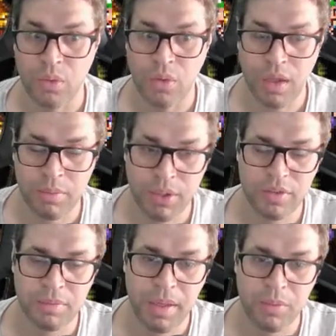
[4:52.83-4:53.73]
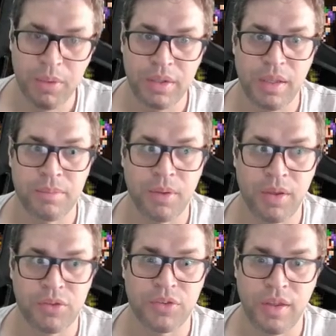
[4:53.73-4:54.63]
Rocbouquet is better when a
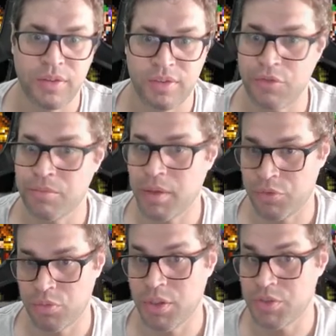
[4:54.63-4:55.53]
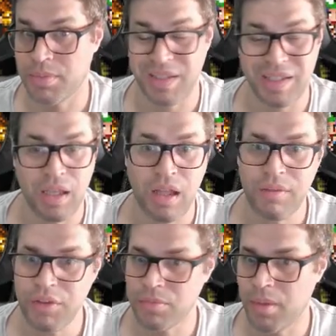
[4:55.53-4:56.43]
boss does not self-buff too much, but all
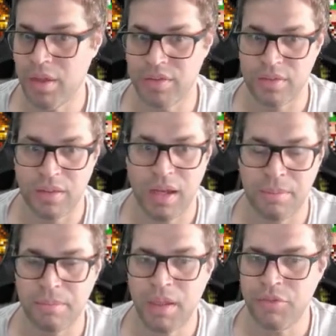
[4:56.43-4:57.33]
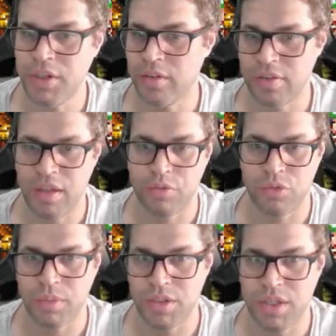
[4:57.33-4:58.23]
of these bosses are buffing and self
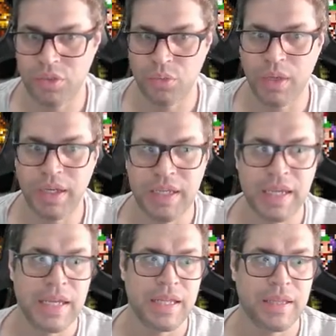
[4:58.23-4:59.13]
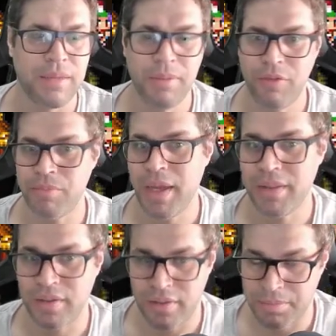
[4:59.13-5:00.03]
too much. That's why debuff
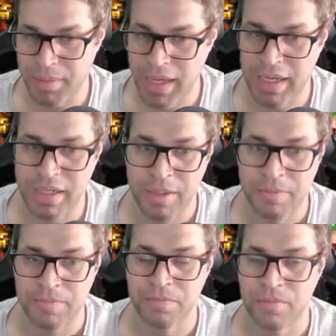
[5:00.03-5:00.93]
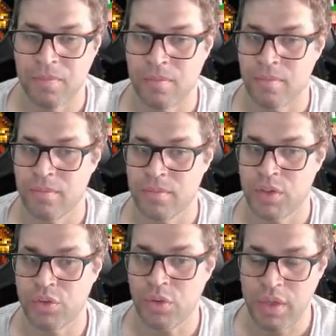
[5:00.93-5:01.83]
meta is back.
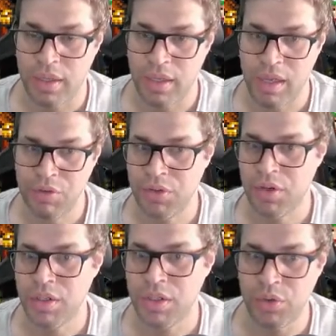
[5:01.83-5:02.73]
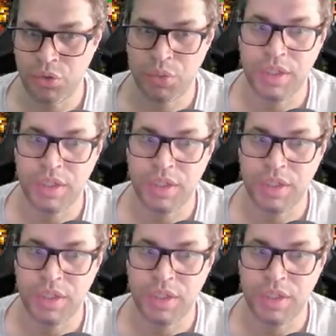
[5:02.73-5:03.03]
So every turn you use